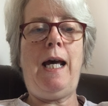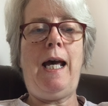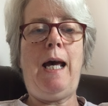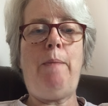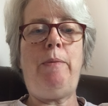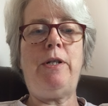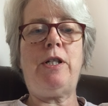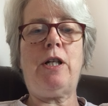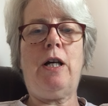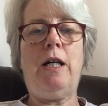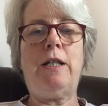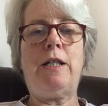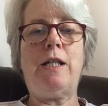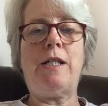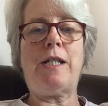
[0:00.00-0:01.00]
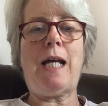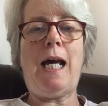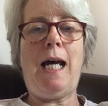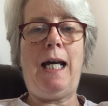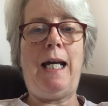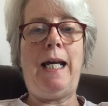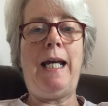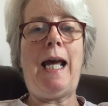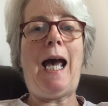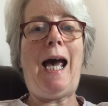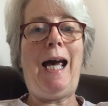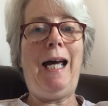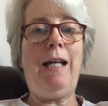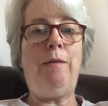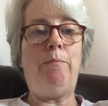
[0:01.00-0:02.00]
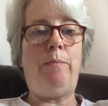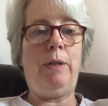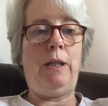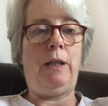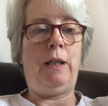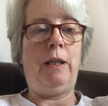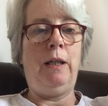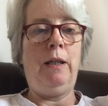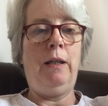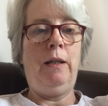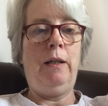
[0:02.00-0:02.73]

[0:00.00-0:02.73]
hepatitis A and B.